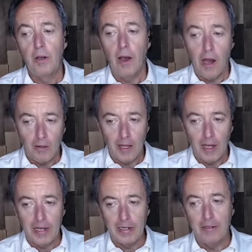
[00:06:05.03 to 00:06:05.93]

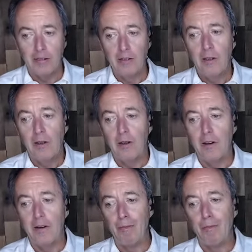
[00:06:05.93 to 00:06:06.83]
online.
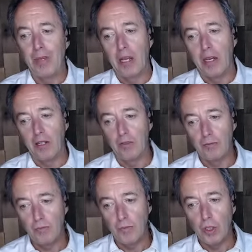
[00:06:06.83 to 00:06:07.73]

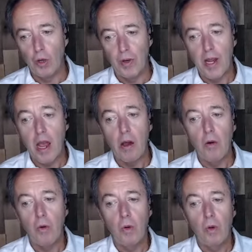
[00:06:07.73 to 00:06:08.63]
And
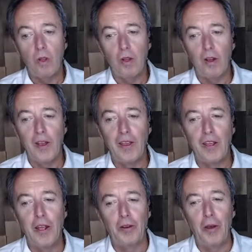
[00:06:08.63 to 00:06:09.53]
now,
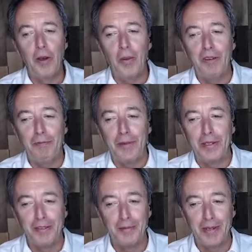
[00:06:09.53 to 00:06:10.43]
I've been
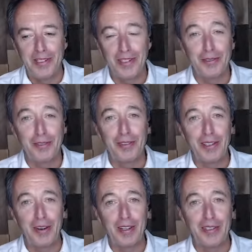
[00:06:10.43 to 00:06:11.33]
giving myself a
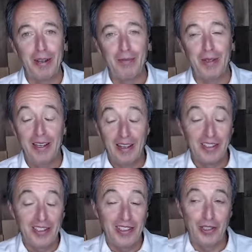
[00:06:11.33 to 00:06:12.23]
really hard time,
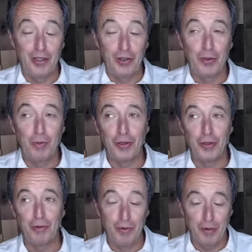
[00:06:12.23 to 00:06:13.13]
because
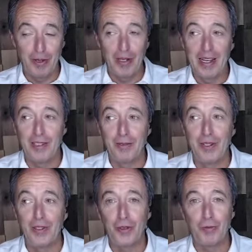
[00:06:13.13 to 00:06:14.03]
for me, has
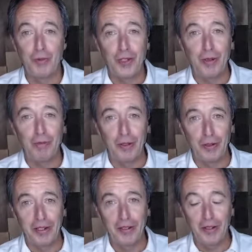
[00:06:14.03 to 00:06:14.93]
been a super steep
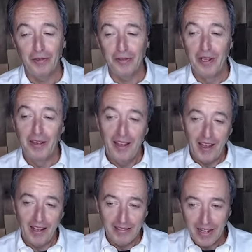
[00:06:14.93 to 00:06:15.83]
learning curve.
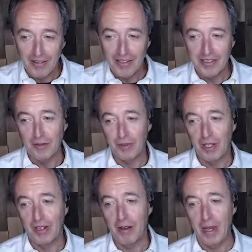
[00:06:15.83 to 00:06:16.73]
And now it seems
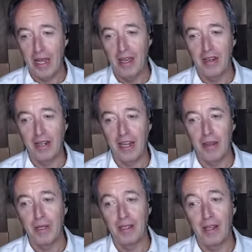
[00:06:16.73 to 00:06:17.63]
like I'm ahead of the
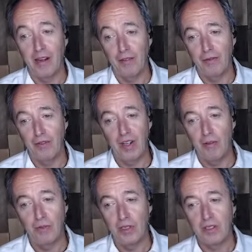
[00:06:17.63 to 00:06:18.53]
game, in that if I
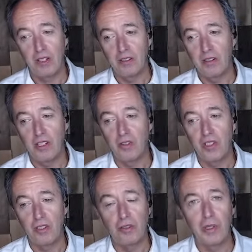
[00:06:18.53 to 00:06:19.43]
was,
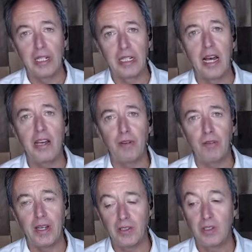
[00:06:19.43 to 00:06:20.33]
still doing live
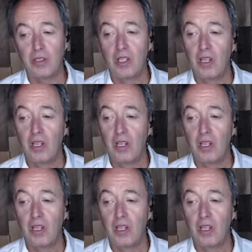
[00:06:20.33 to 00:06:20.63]
events,